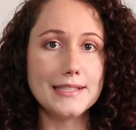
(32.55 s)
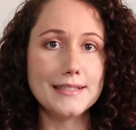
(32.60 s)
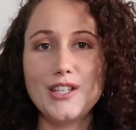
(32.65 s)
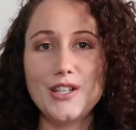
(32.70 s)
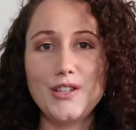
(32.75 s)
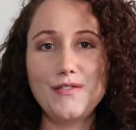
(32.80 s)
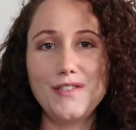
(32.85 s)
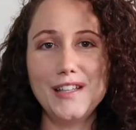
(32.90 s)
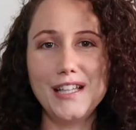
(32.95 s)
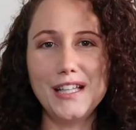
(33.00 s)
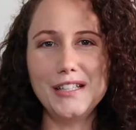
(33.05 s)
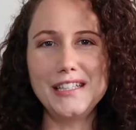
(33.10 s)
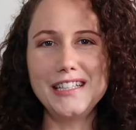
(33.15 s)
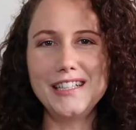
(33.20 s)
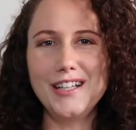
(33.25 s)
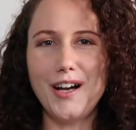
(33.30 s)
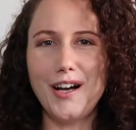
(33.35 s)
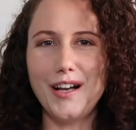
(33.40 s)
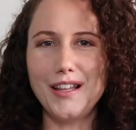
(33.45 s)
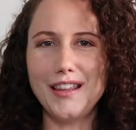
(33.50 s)
So you fill out
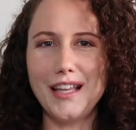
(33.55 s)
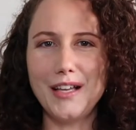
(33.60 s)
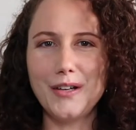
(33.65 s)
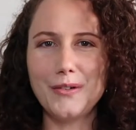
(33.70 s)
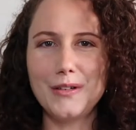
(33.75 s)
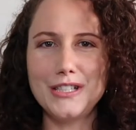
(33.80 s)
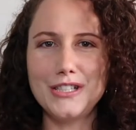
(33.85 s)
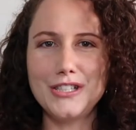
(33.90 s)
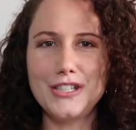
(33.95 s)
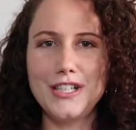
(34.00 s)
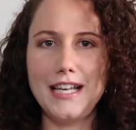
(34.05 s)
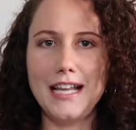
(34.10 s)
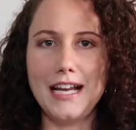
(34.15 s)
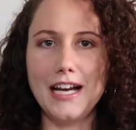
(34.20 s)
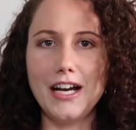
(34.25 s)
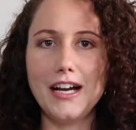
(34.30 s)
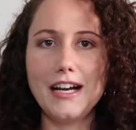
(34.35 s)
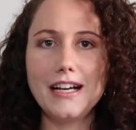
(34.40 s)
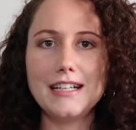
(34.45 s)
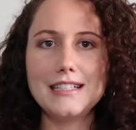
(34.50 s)
an online
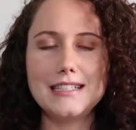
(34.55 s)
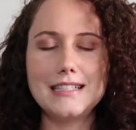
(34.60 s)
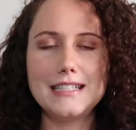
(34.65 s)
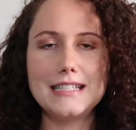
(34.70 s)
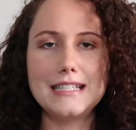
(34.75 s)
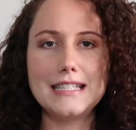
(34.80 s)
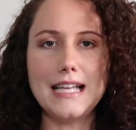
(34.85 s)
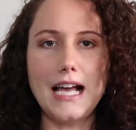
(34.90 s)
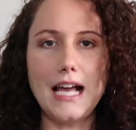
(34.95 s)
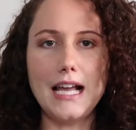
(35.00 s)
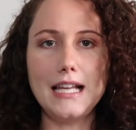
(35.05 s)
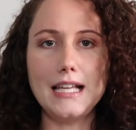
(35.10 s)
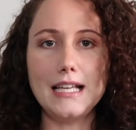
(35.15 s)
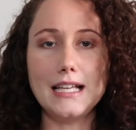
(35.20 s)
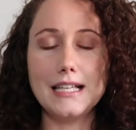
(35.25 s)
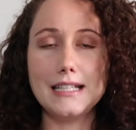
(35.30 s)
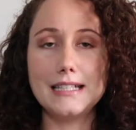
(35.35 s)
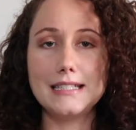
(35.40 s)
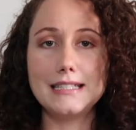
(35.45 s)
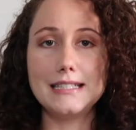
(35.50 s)
questionnaire
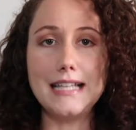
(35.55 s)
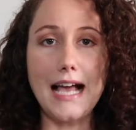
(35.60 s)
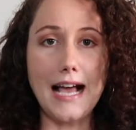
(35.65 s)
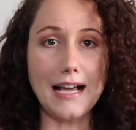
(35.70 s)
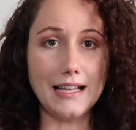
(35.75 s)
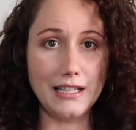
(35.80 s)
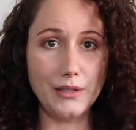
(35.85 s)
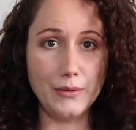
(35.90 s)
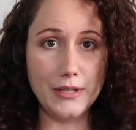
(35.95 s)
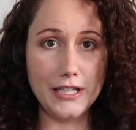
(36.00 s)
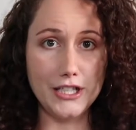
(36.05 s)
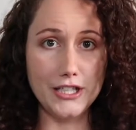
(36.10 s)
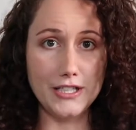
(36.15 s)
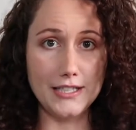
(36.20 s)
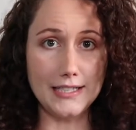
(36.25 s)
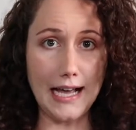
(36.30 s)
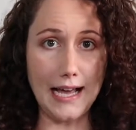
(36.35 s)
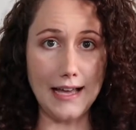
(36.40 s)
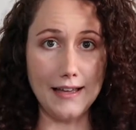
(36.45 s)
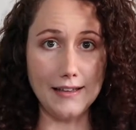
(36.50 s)
deciding exactly what your
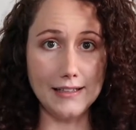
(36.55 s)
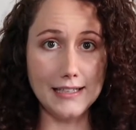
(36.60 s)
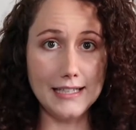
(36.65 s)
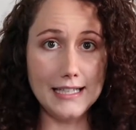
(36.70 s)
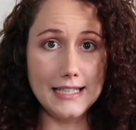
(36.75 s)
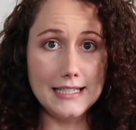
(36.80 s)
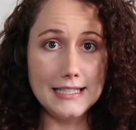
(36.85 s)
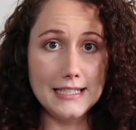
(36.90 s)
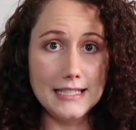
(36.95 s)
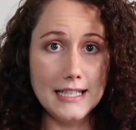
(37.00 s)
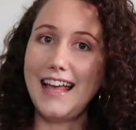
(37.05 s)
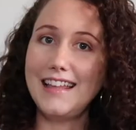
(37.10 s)
style is,